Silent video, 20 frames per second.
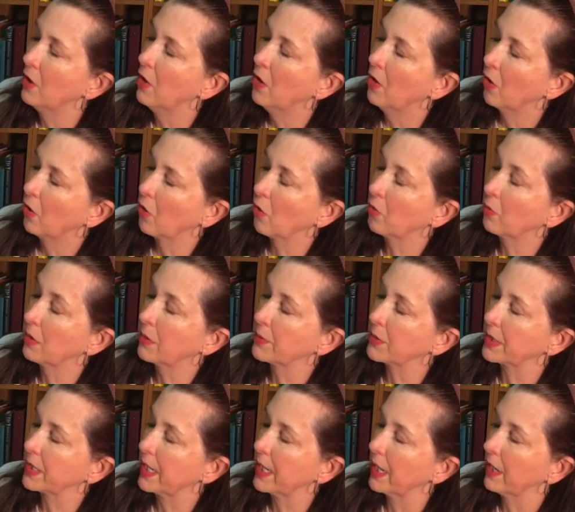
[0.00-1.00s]
Or we would
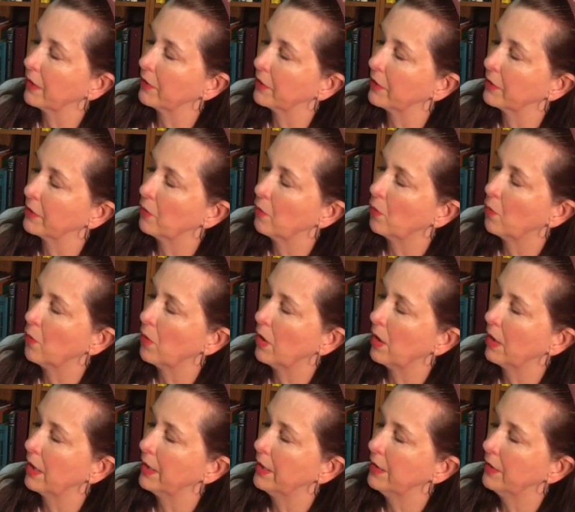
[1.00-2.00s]
count it
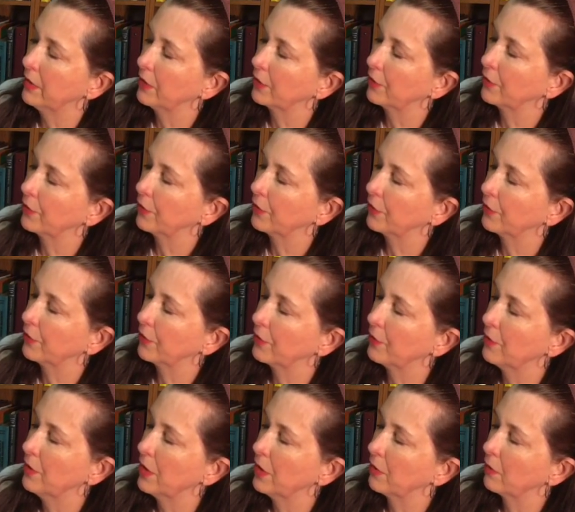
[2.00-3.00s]
1, 2,
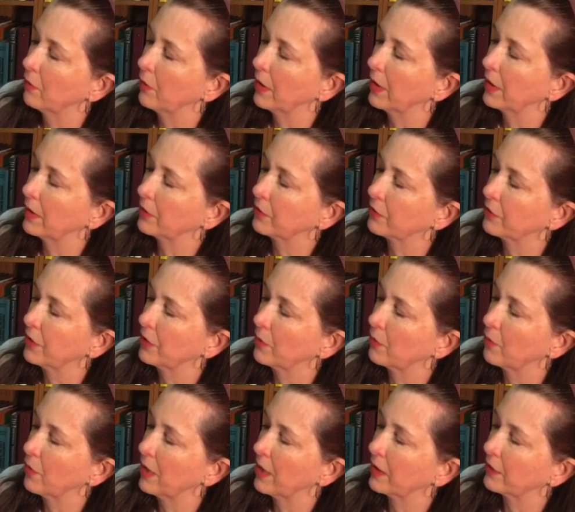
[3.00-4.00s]
rest,
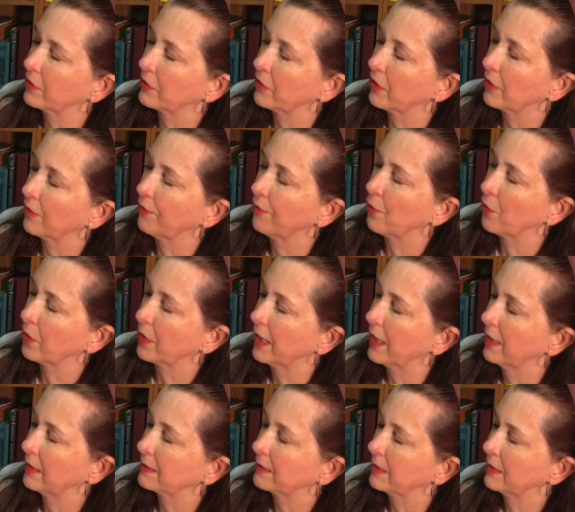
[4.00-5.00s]
rest. There are 4
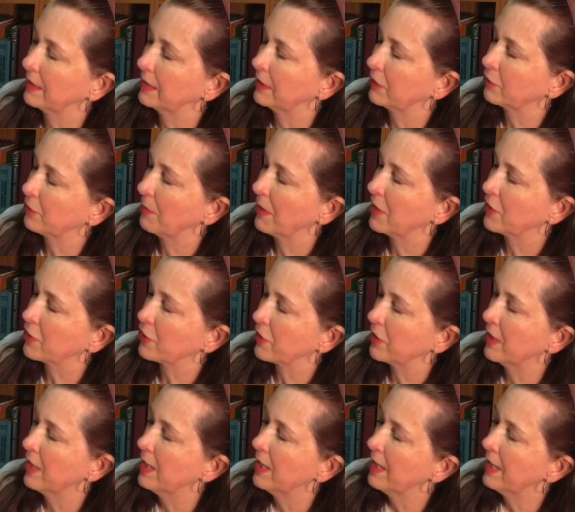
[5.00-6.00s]
counts in each measure.
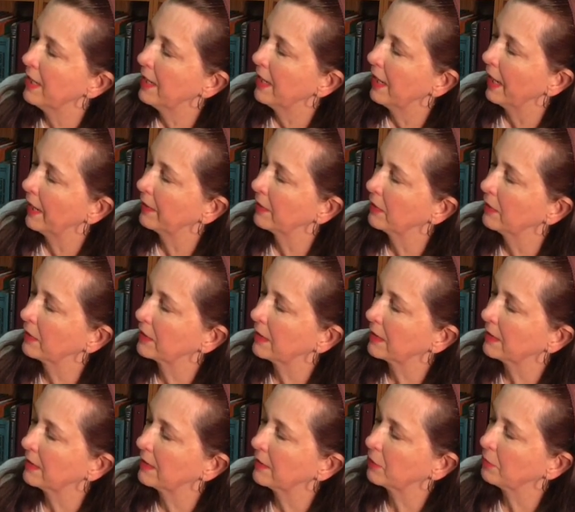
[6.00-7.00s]
And look at
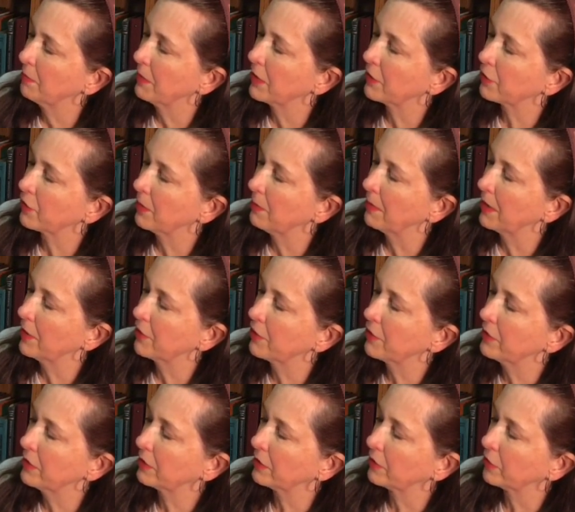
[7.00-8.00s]
this measure. A measure
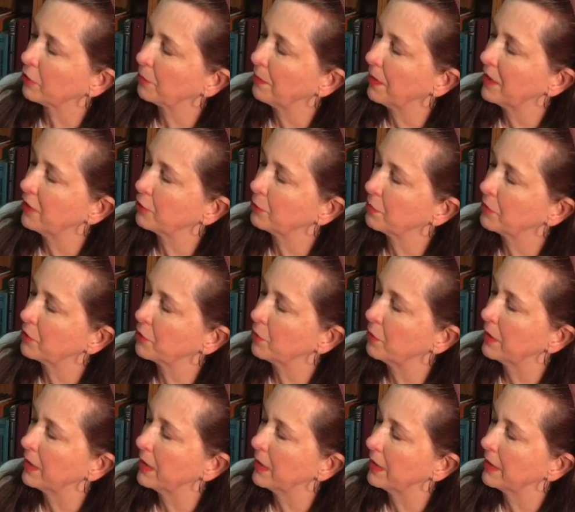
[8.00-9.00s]
is the space
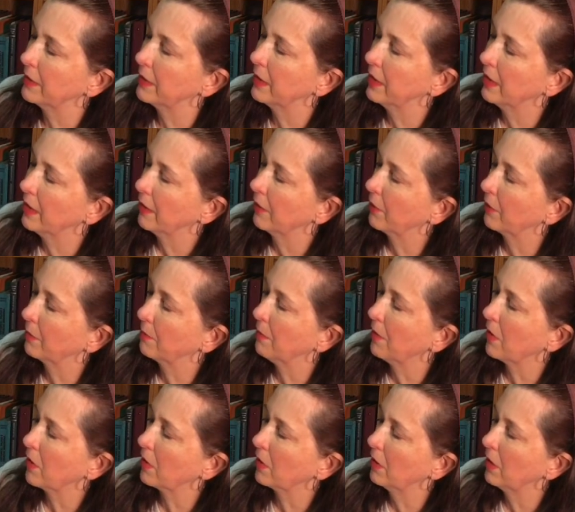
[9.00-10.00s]
between the
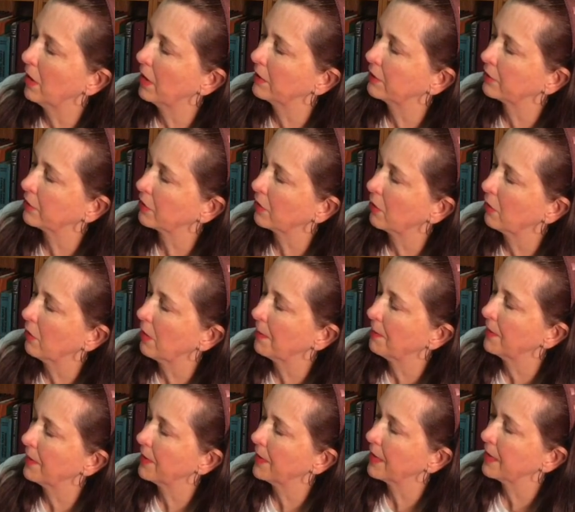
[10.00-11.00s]
bar lines that go up and
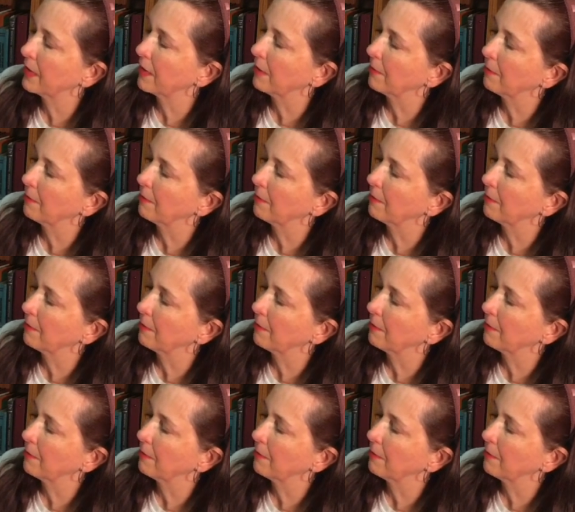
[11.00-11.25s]
down.